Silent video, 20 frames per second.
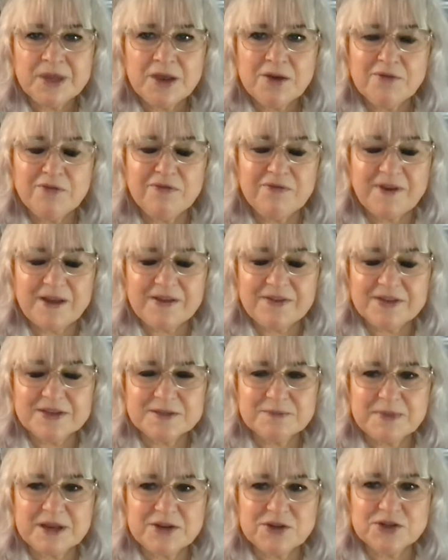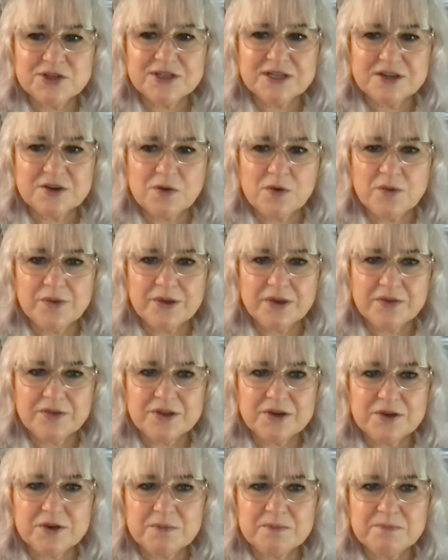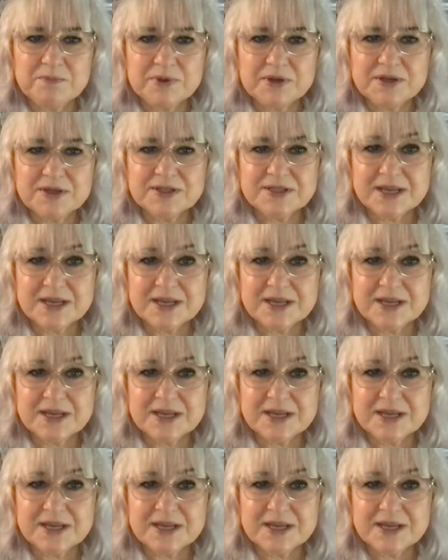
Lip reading: Faith is mentioned in all the other numbers,